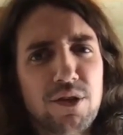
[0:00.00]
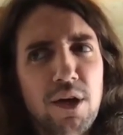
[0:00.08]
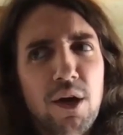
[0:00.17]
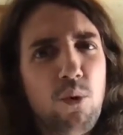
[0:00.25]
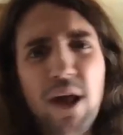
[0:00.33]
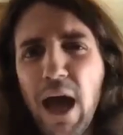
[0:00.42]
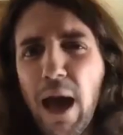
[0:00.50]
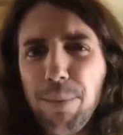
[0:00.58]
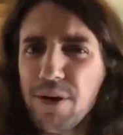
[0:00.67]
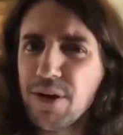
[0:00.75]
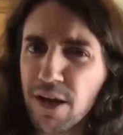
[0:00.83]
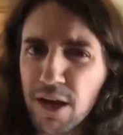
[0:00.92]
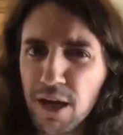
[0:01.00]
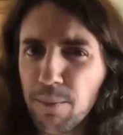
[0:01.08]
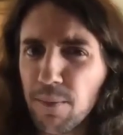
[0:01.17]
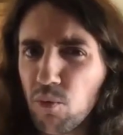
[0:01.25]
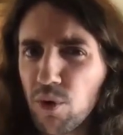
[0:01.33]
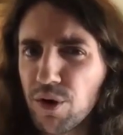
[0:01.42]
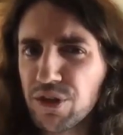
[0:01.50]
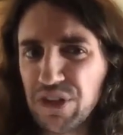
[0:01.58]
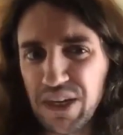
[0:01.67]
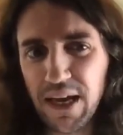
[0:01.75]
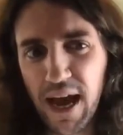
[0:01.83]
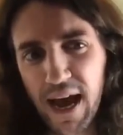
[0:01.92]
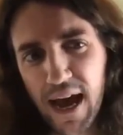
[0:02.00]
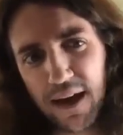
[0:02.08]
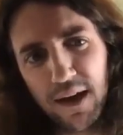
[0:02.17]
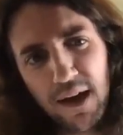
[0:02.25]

What happened to him? Where's he at?